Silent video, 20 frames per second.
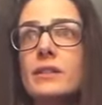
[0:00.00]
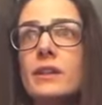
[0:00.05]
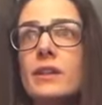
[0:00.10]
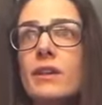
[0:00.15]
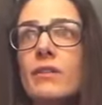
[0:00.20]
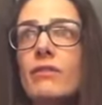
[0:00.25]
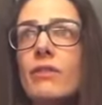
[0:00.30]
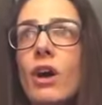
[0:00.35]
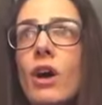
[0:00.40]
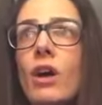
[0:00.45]

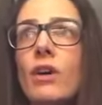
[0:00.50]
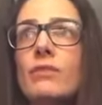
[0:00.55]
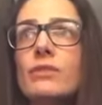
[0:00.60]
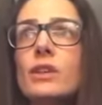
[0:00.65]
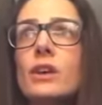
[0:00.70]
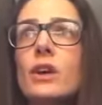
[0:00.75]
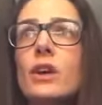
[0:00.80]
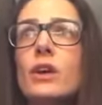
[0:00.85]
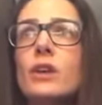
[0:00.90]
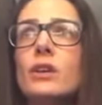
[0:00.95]
that
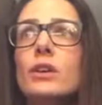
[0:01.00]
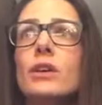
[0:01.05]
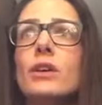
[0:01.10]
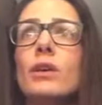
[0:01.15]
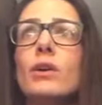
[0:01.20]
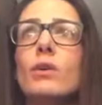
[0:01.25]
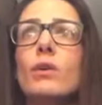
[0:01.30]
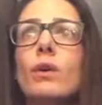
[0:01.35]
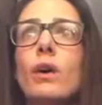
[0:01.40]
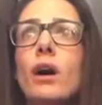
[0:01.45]
involves, you
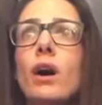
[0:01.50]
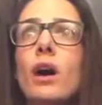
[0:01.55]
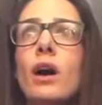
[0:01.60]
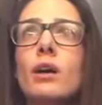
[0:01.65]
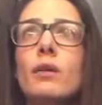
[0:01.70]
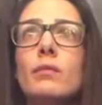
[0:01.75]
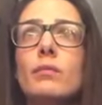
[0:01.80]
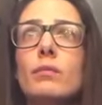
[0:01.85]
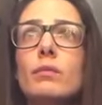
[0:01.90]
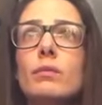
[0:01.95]

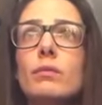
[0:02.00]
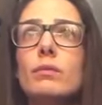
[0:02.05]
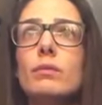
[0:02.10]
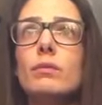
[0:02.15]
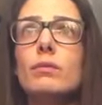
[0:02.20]
don't